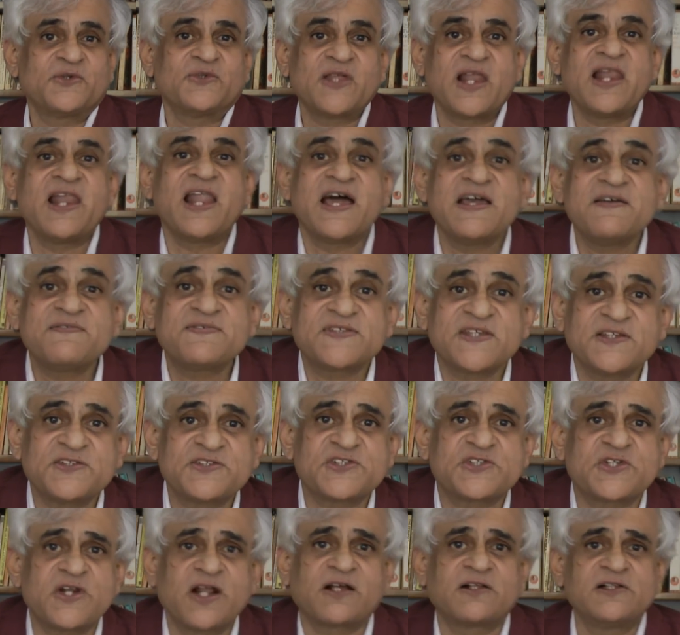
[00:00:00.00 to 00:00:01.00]
to the
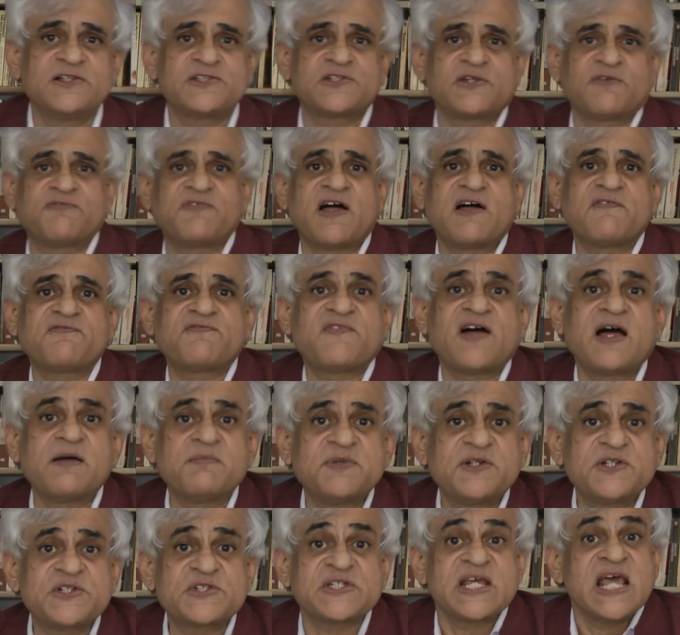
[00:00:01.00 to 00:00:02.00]
lives and struggles of our
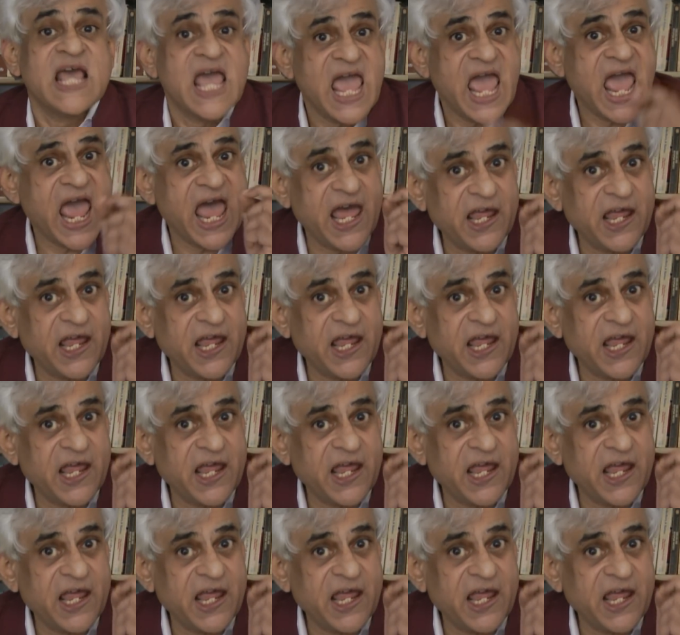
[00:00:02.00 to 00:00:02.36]
farmers